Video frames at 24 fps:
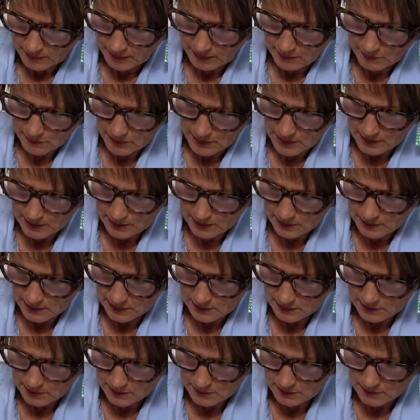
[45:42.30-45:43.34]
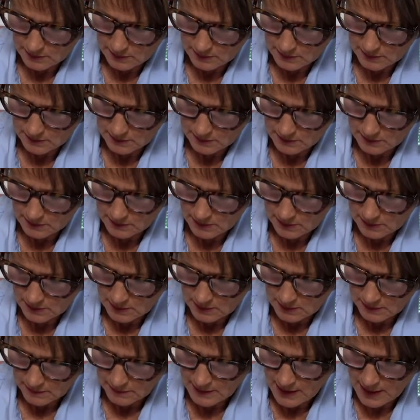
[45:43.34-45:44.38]
I'm writing that down.
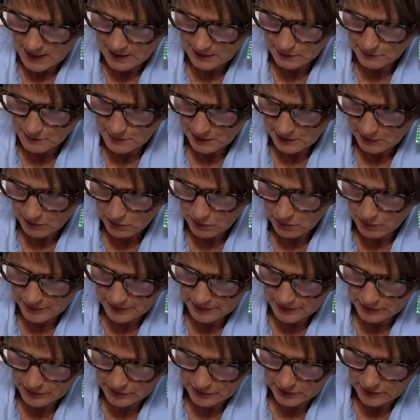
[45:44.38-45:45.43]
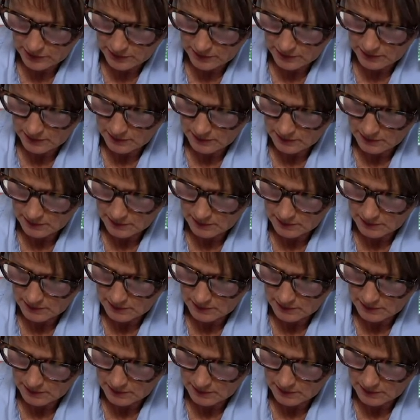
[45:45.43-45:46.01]
That is my goal this year.